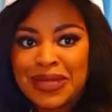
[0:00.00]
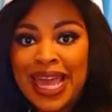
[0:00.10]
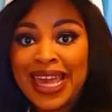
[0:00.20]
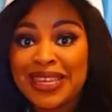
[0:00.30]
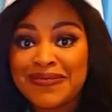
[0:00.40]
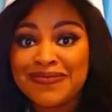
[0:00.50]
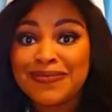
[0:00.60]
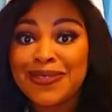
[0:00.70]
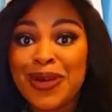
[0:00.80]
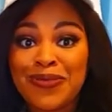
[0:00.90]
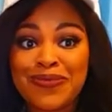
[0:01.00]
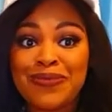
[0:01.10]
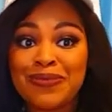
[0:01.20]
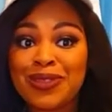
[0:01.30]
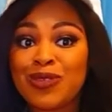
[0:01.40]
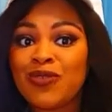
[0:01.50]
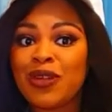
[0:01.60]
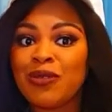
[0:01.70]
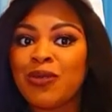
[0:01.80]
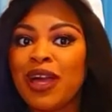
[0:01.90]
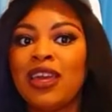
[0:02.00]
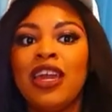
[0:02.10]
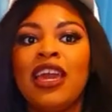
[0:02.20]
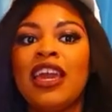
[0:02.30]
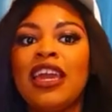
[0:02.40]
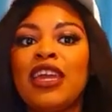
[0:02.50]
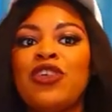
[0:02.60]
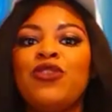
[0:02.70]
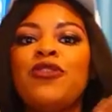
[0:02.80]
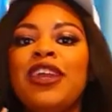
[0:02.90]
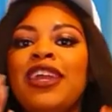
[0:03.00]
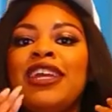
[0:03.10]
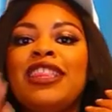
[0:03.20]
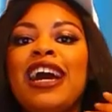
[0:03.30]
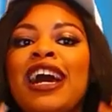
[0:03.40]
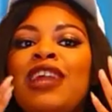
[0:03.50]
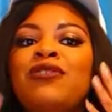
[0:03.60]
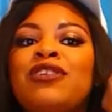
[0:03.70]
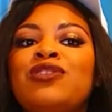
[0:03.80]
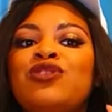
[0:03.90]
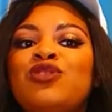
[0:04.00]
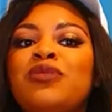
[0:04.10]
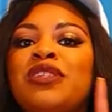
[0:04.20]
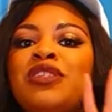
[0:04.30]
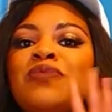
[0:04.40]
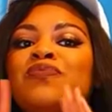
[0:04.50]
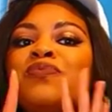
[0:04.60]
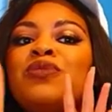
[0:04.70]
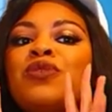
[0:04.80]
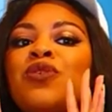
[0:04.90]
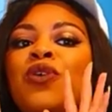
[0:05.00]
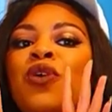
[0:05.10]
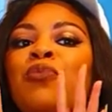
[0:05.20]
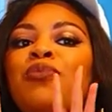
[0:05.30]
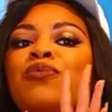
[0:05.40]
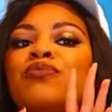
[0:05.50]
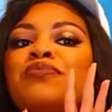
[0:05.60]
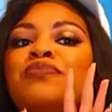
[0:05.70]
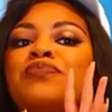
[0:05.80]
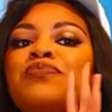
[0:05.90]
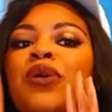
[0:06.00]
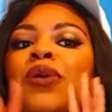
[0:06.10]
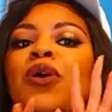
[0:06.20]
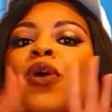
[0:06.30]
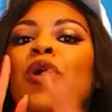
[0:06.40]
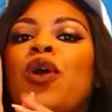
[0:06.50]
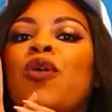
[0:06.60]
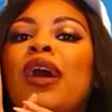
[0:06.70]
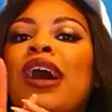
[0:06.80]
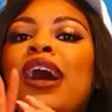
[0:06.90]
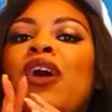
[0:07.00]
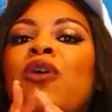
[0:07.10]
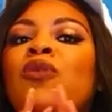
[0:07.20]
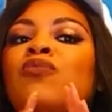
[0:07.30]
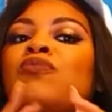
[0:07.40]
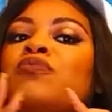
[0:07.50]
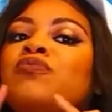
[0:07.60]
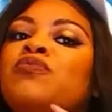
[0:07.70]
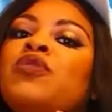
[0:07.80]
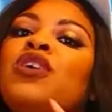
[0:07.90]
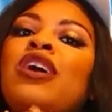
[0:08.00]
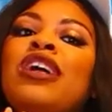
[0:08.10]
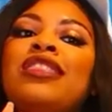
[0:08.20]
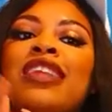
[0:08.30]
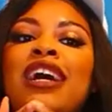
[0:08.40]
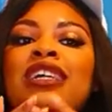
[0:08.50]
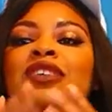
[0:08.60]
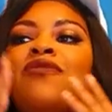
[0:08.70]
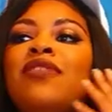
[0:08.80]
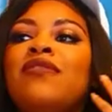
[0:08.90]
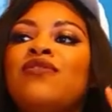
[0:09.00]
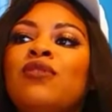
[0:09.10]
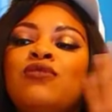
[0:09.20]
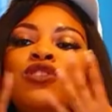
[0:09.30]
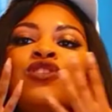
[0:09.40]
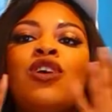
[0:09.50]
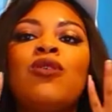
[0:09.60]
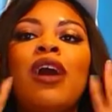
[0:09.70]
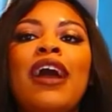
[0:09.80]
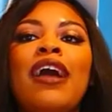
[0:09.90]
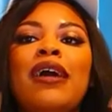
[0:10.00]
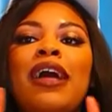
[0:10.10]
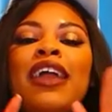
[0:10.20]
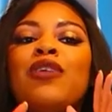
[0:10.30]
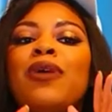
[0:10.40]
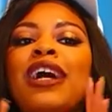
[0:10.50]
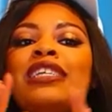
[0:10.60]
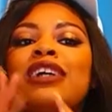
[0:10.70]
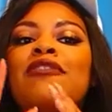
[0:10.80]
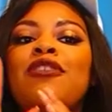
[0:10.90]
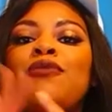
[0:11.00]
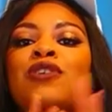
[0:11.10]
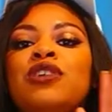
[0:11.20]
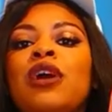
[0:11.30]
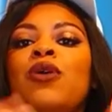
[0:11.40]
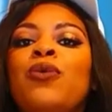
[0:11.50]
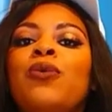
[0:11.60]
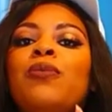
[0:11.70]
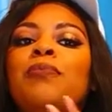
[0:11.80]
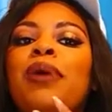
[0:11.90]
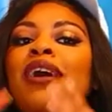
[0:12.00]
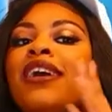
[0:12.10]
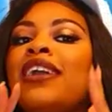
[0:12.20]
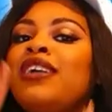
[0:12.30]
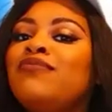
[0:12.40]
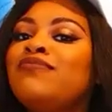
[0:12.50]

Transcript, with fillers: Okay, so that's I would wear. You're thinking the eye look is doing up, go out, nice, probably if you know halo wise are very much party